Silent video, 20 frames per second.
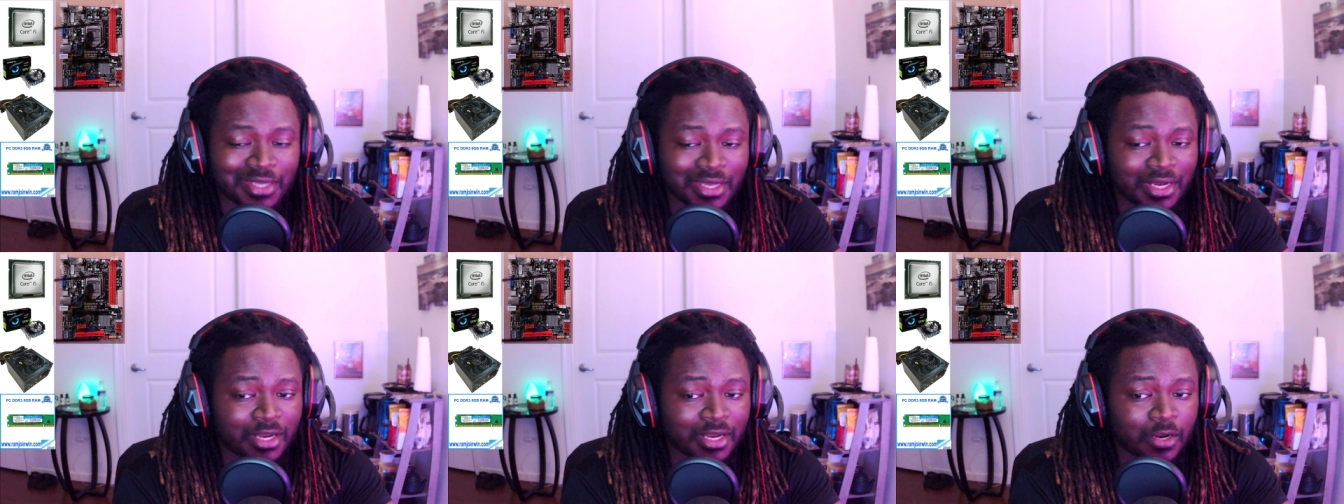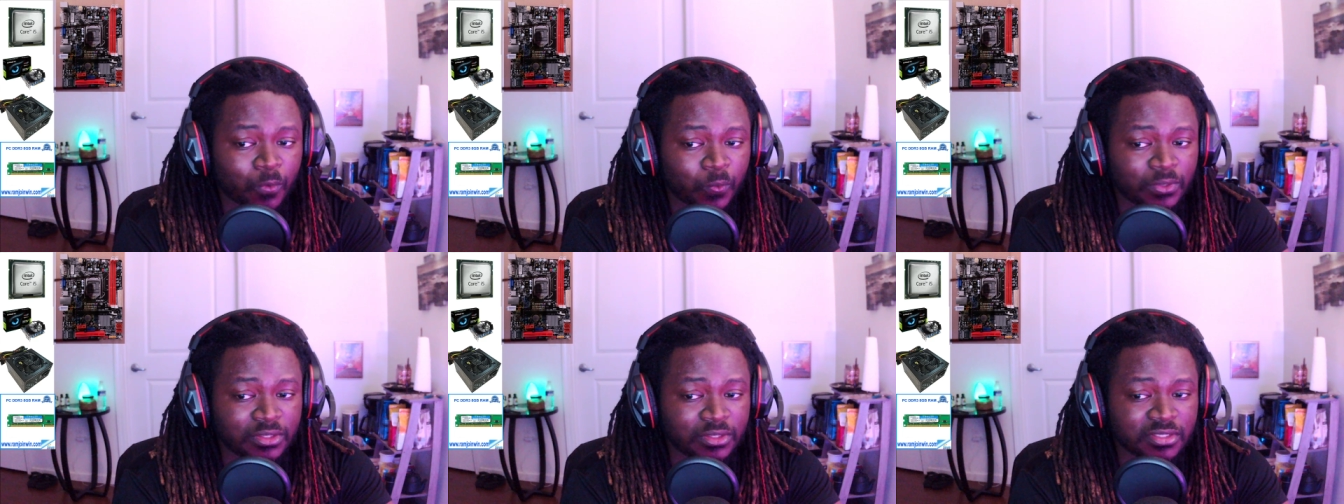
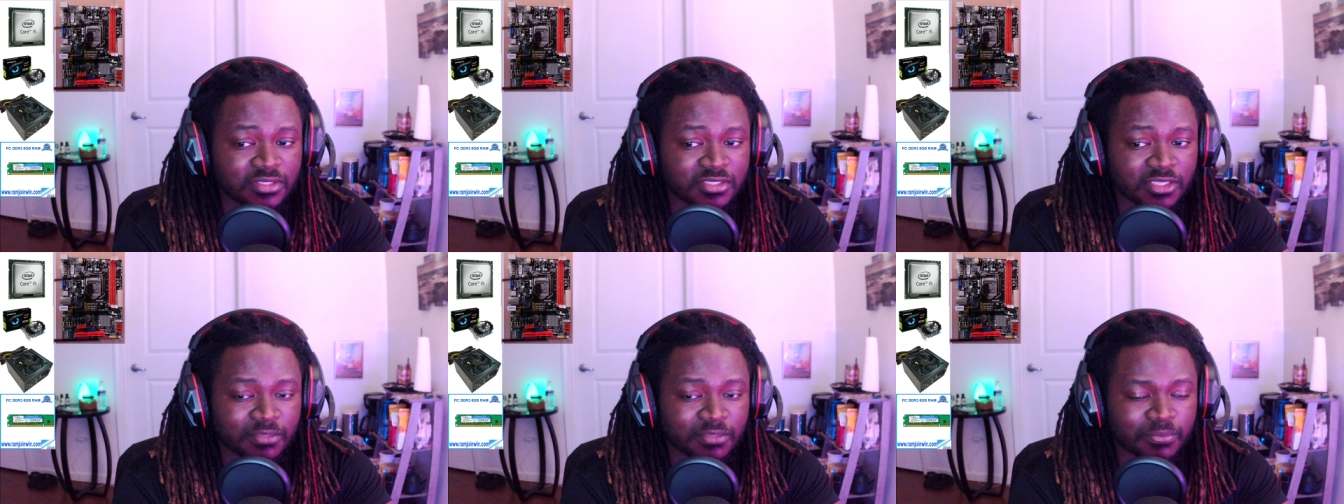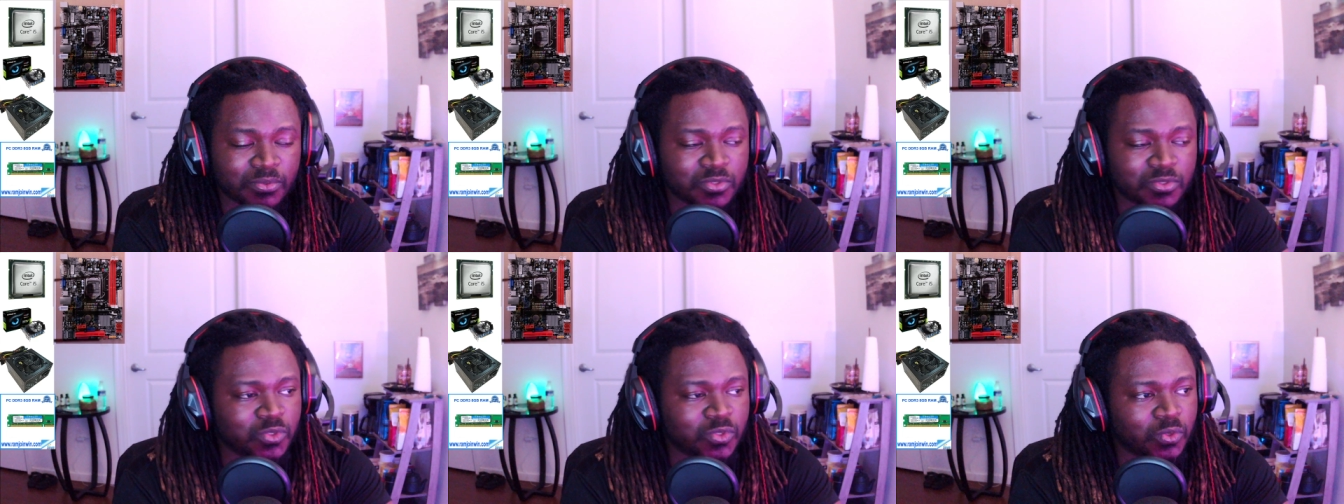out really
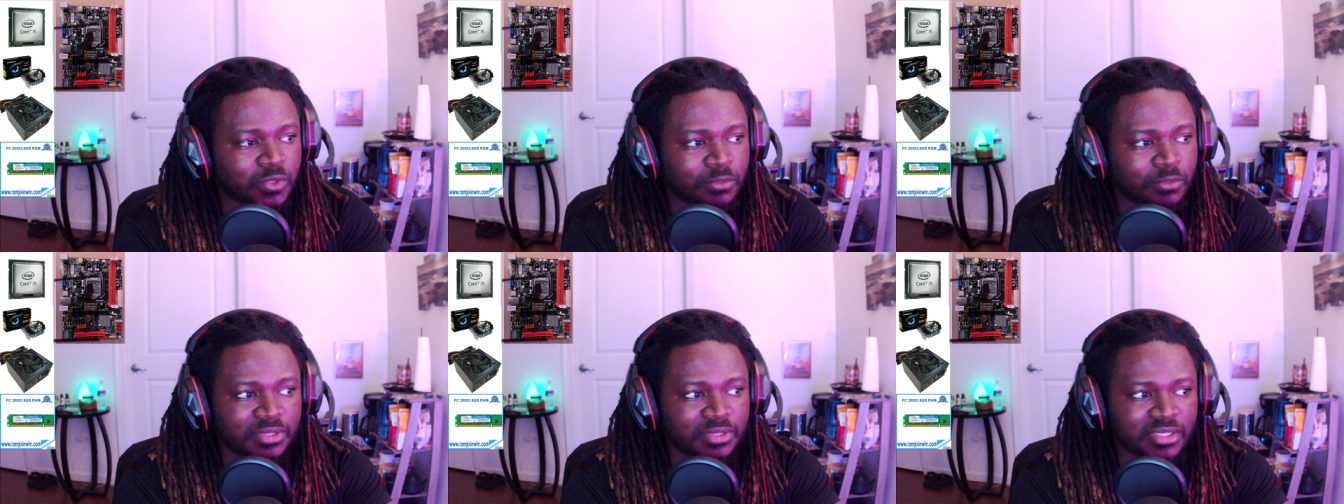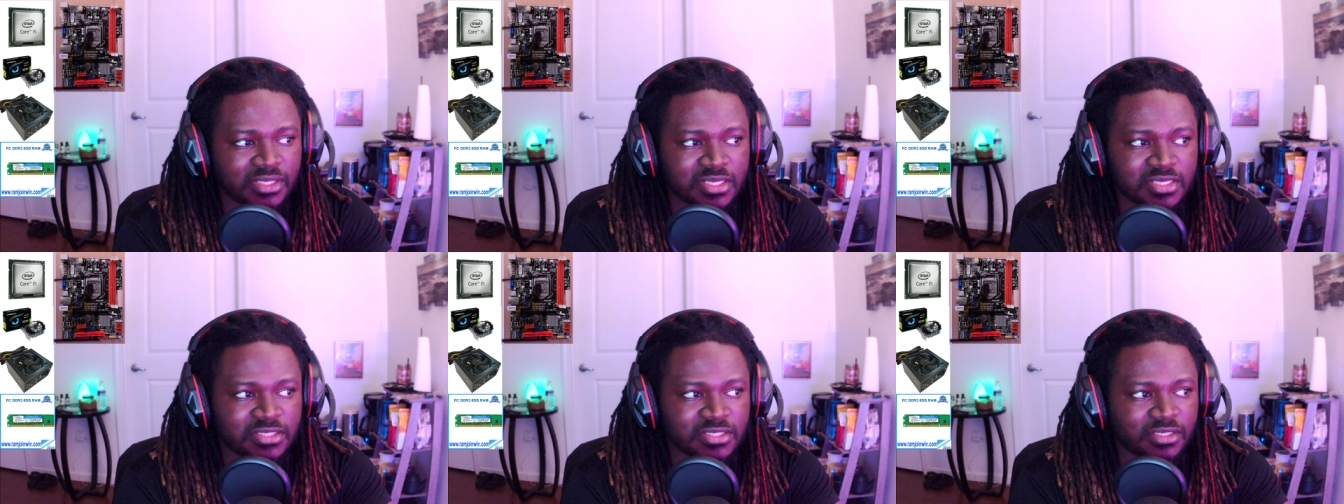simple, so it'd be
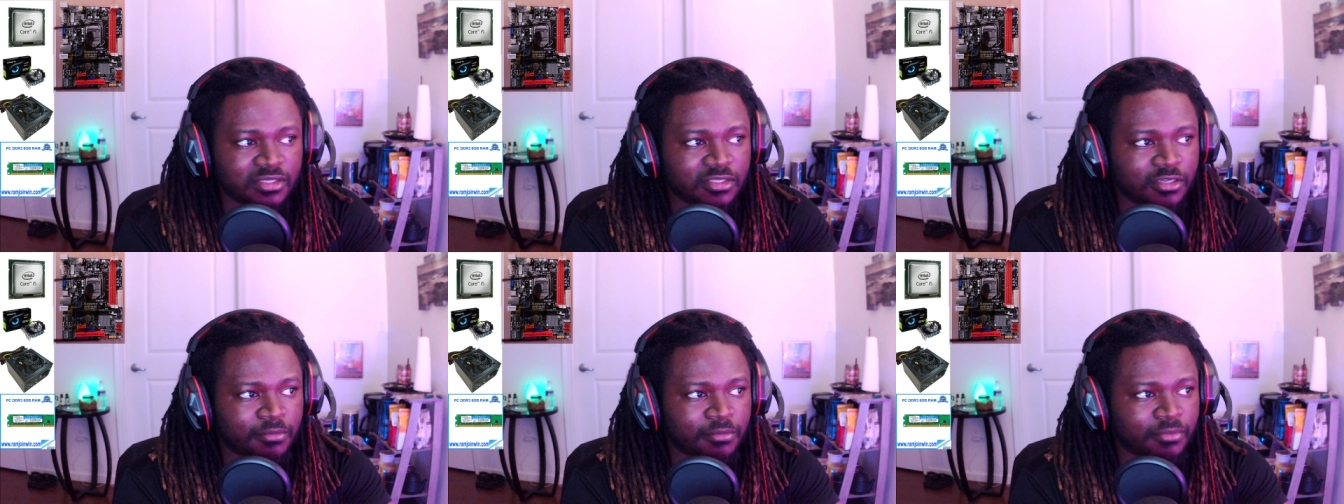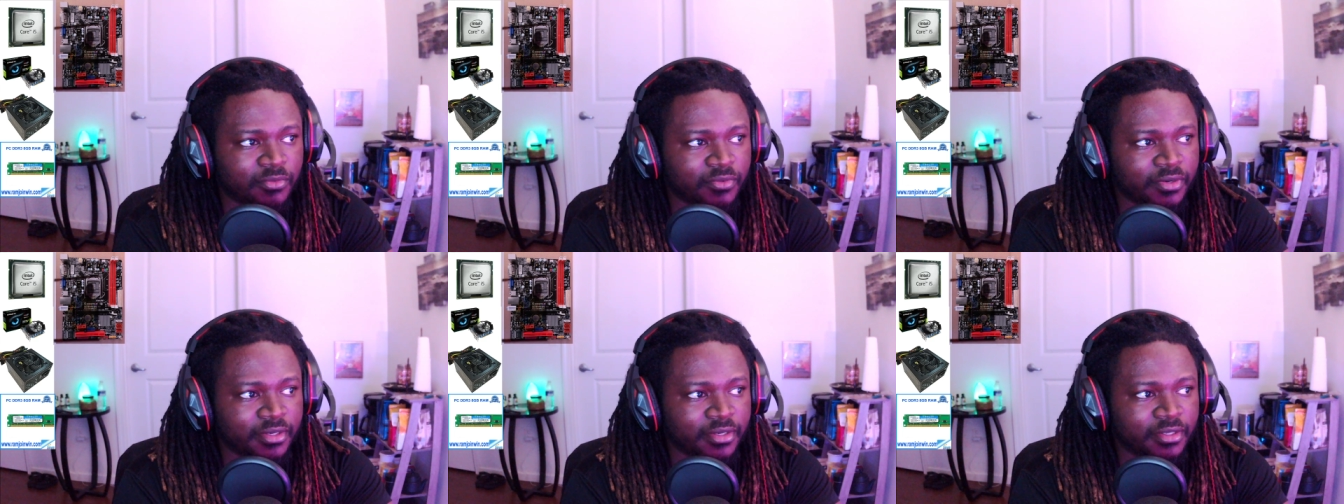easy to
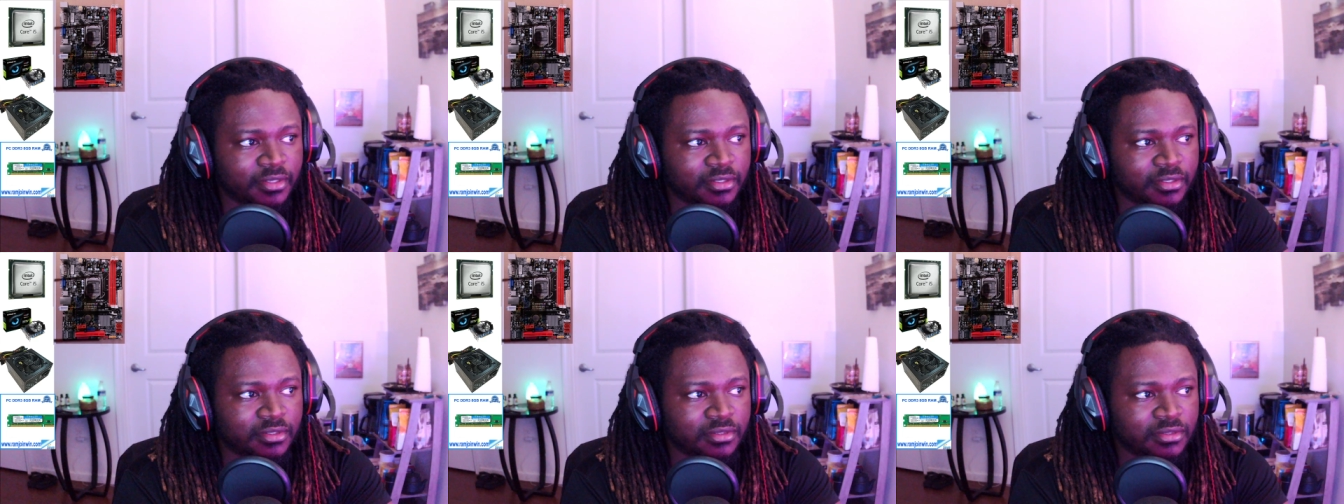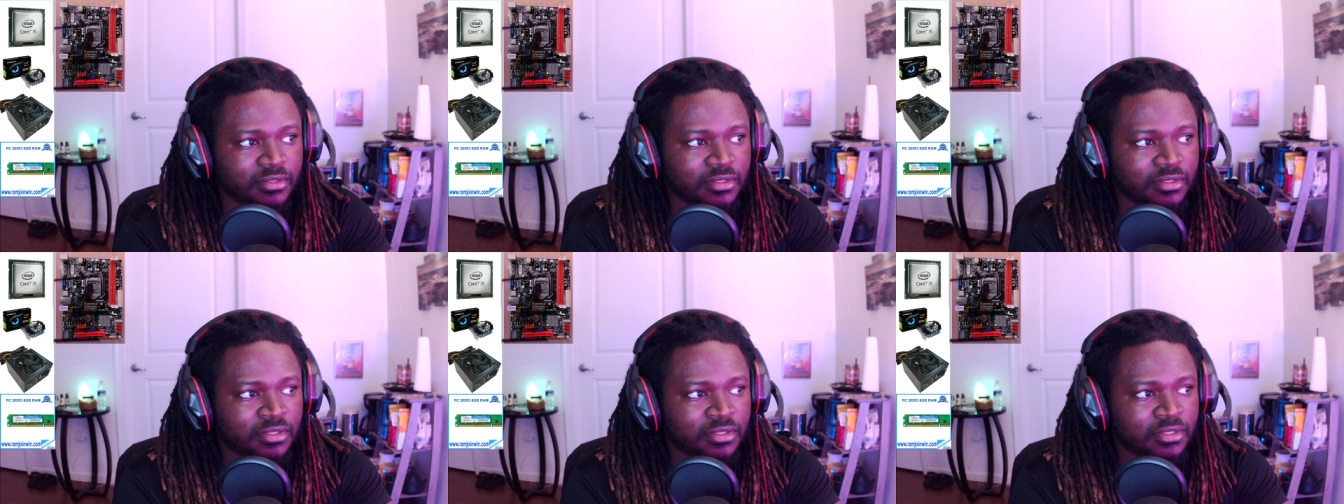upgrade.
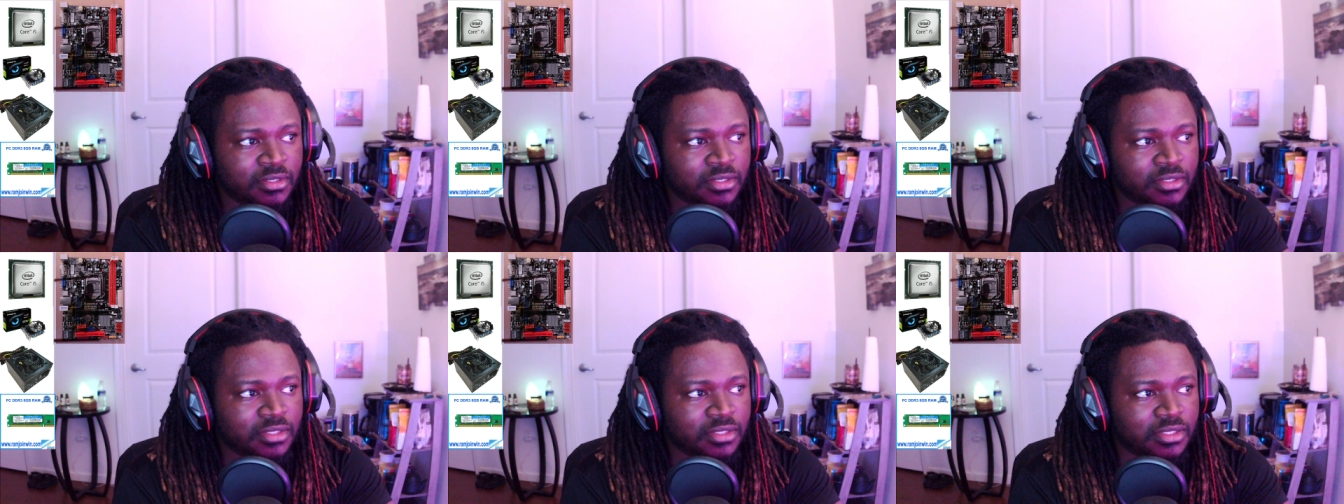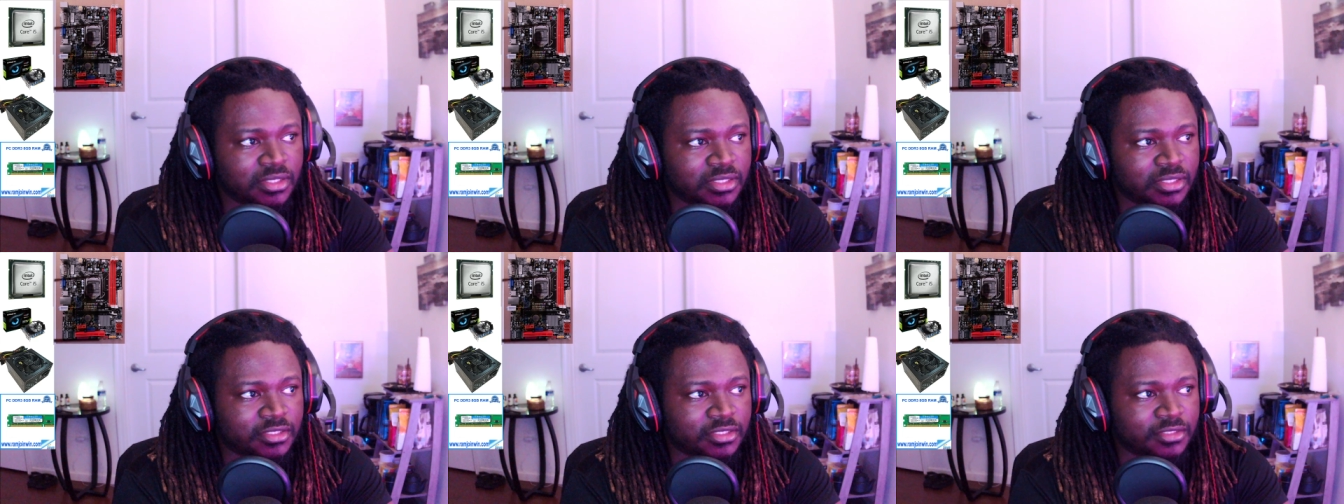
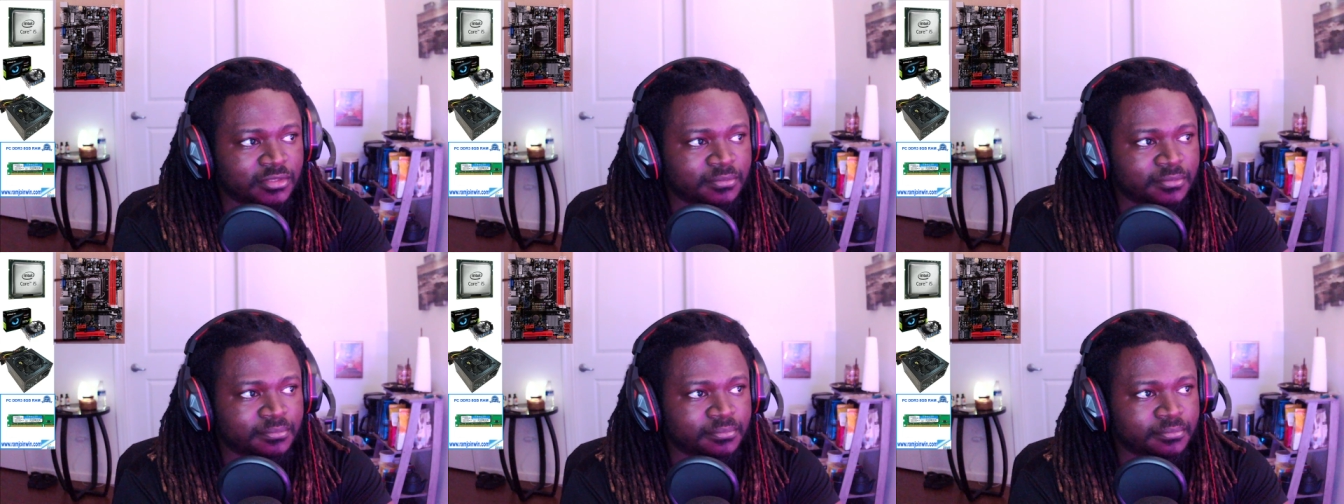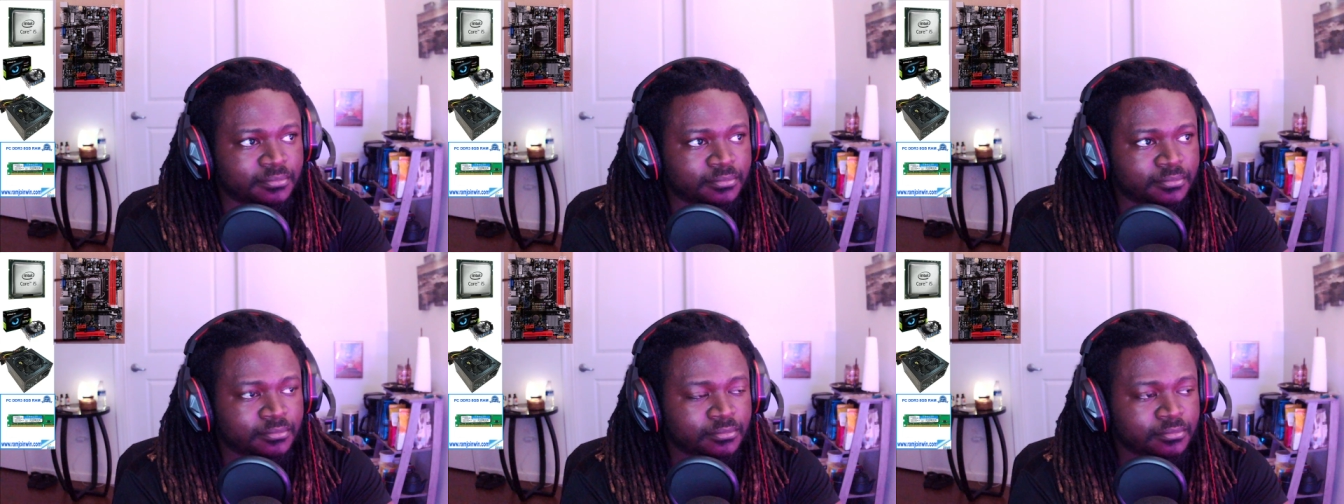Um,